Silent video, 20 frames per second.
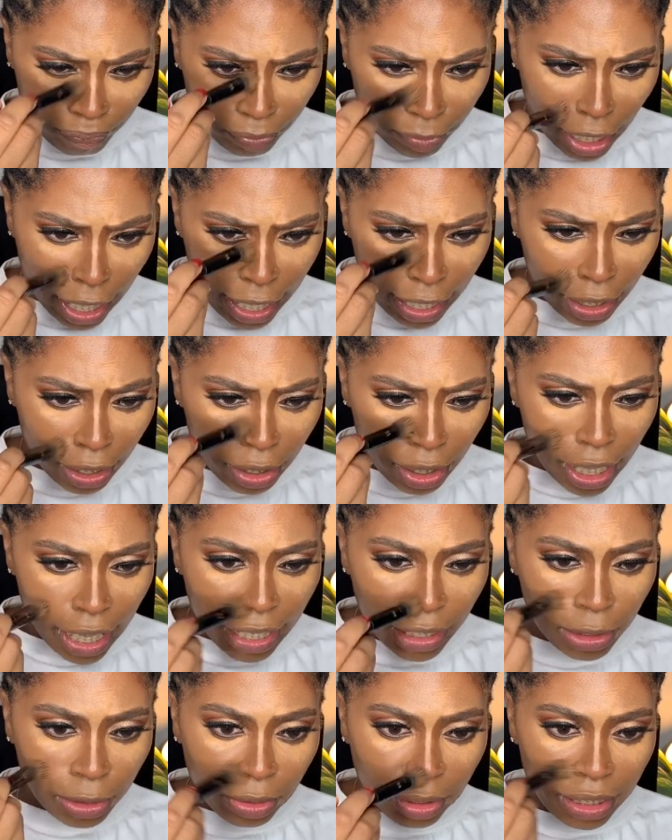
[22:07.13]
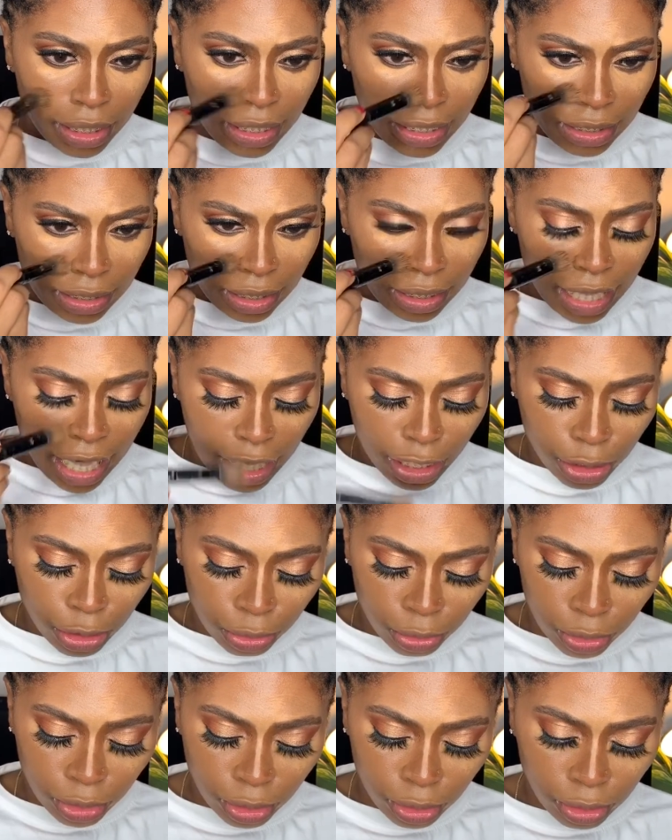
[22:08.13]
anger, hatred is a
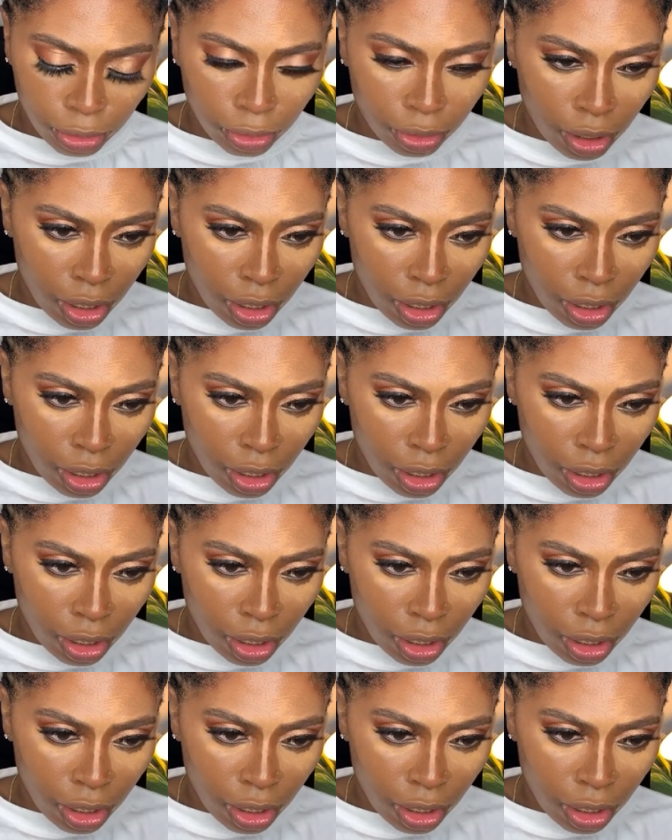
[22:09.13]
natural